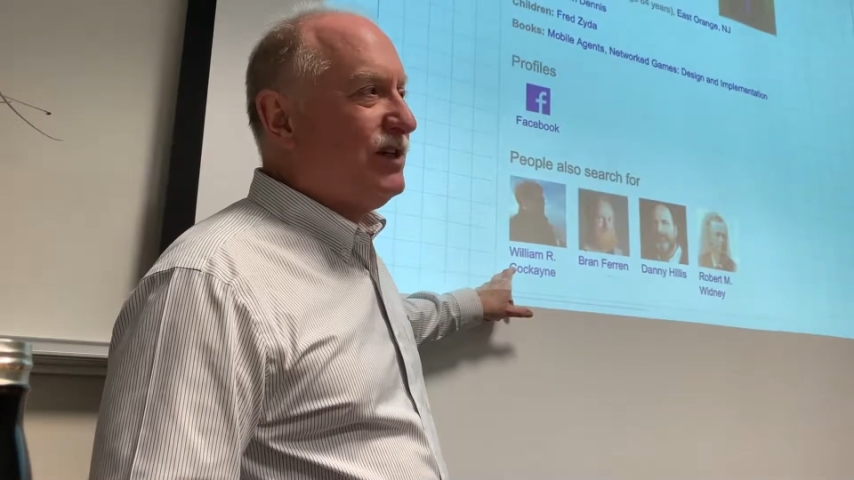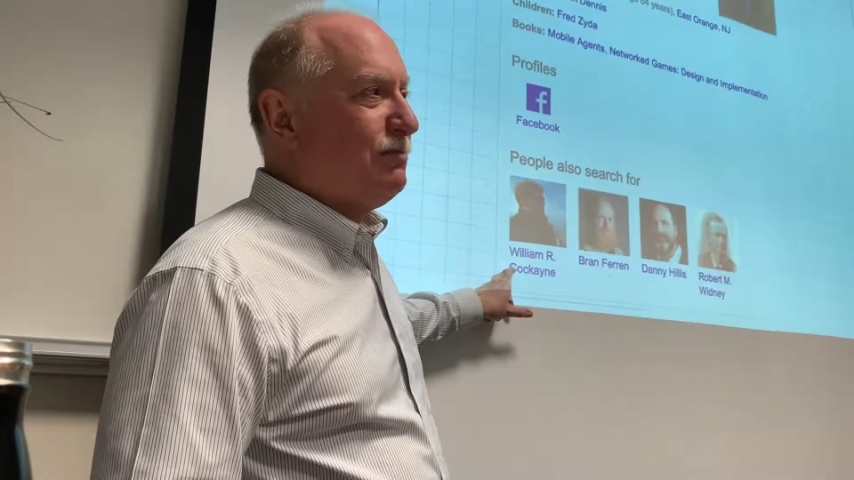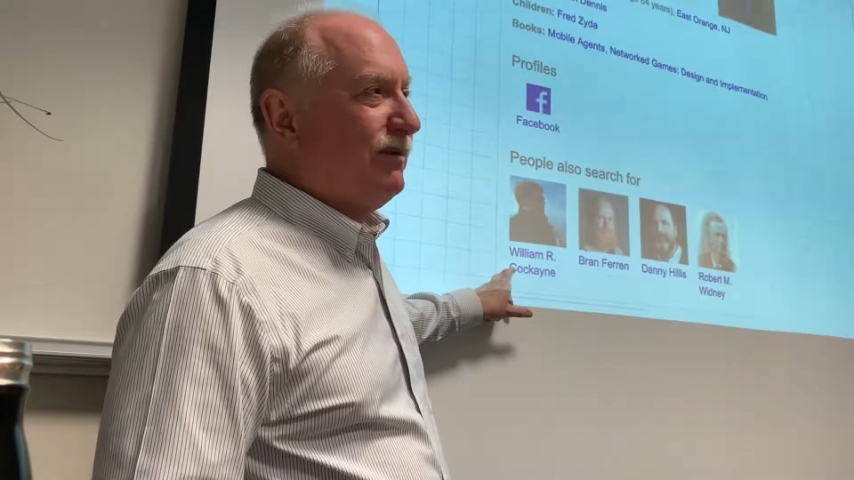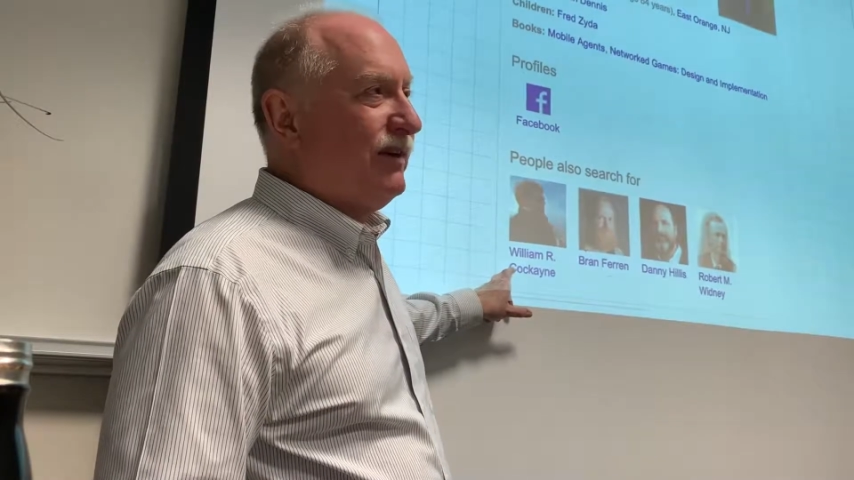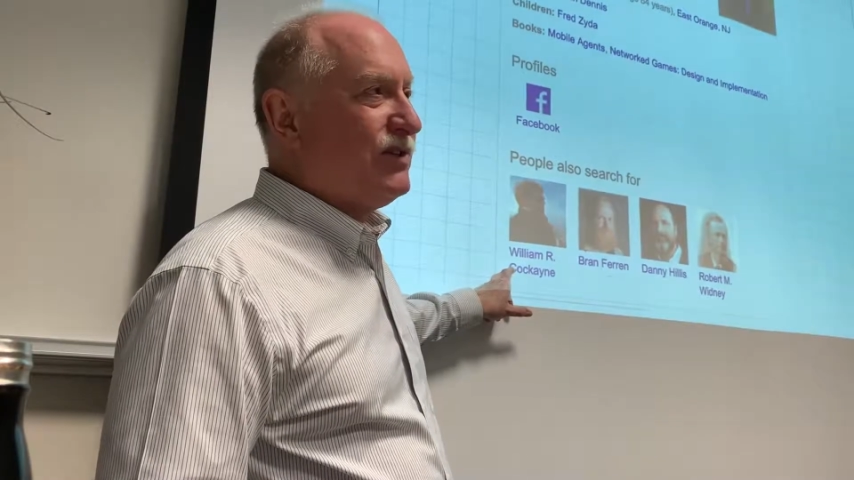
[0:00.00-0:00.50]
He's a
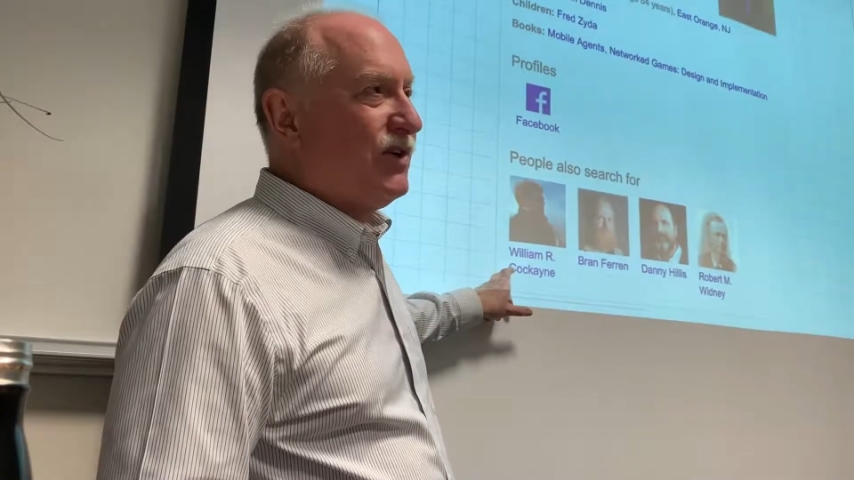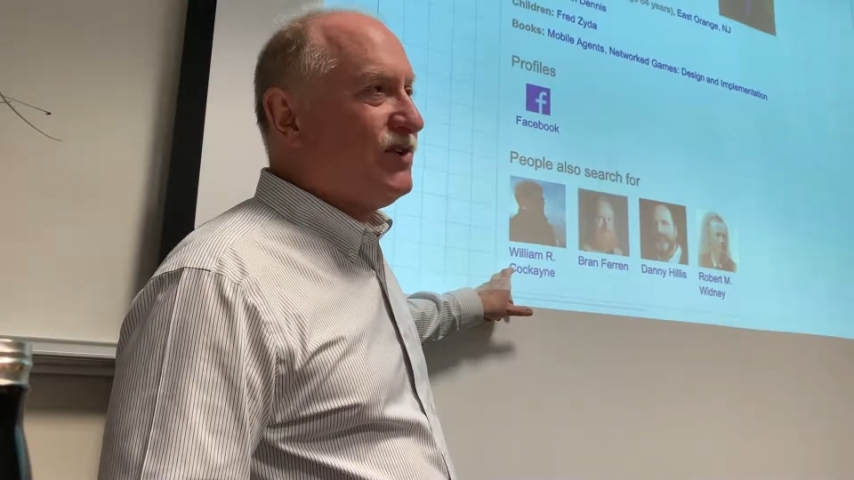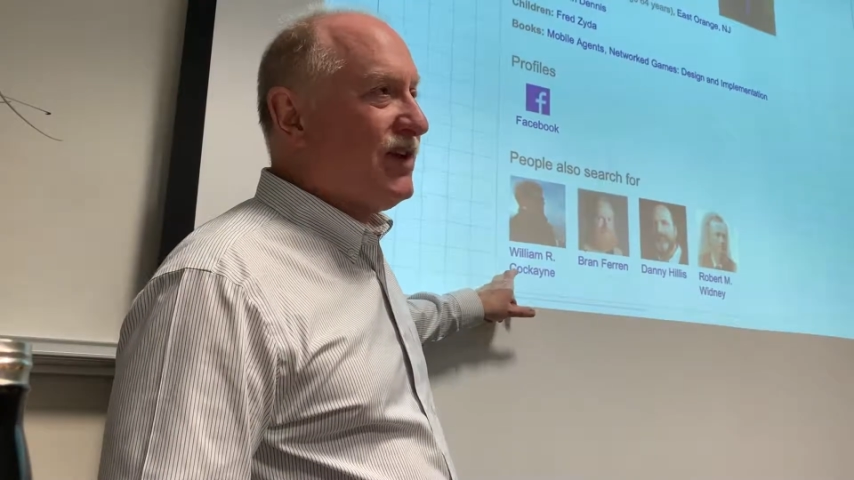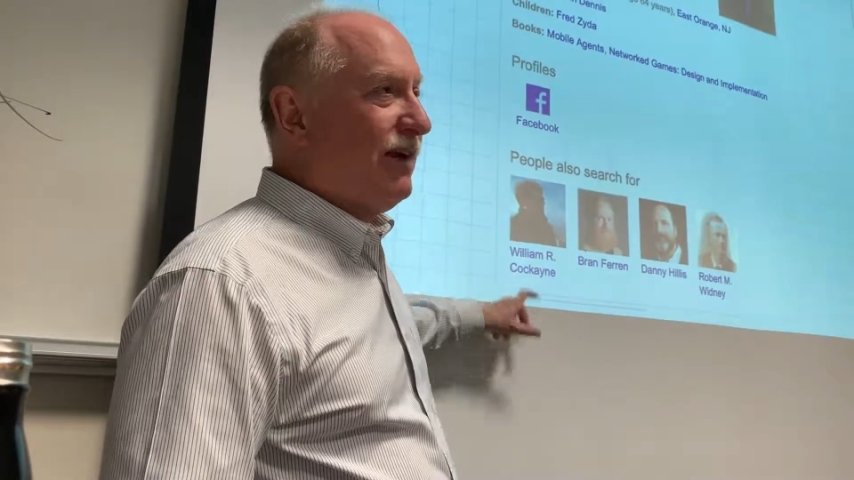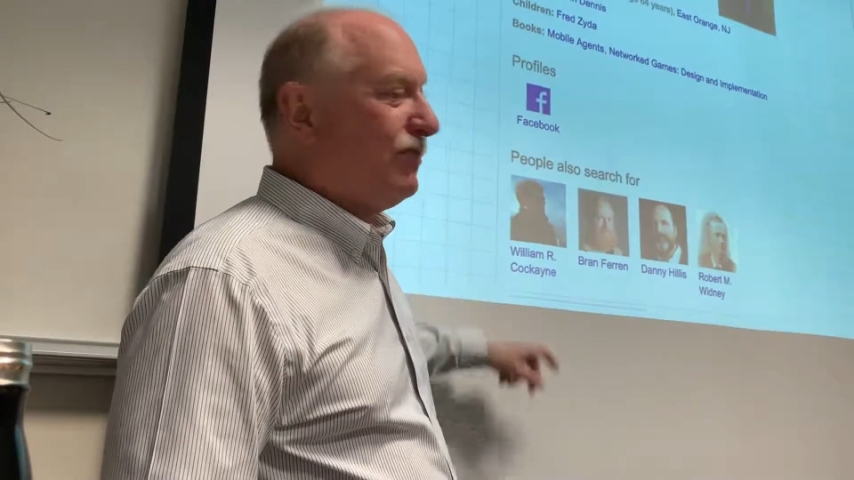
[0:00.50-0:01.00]
professor at
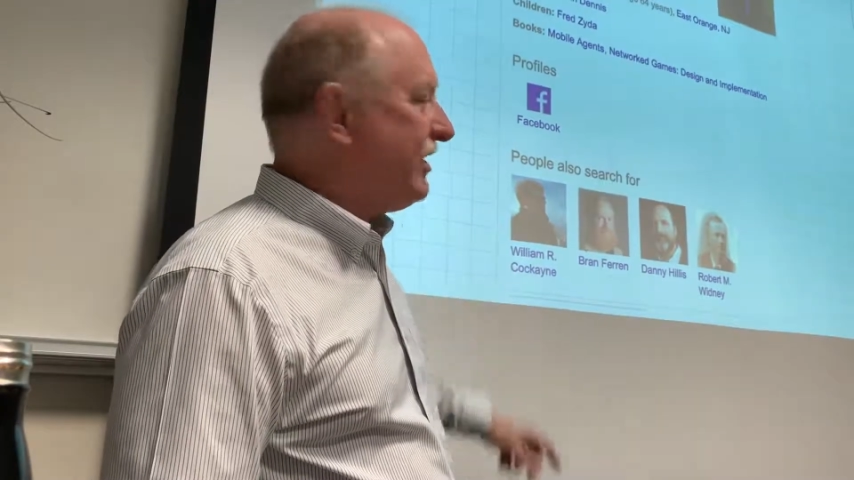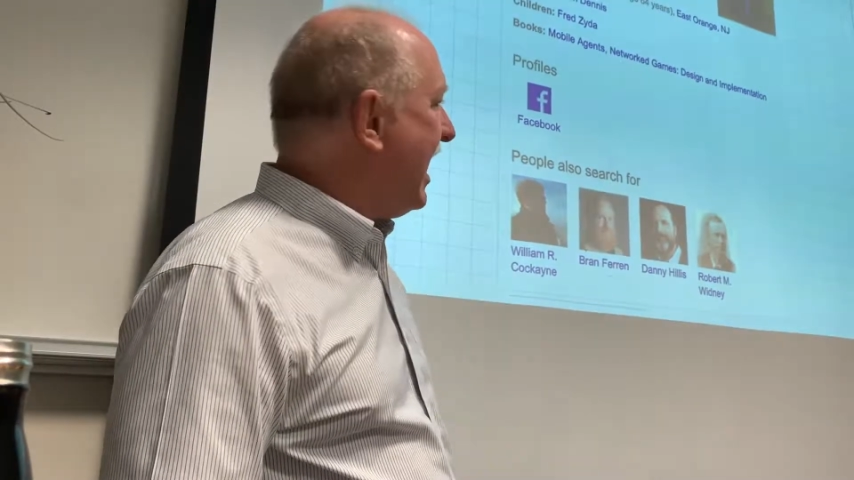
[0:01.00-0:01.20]
Stanford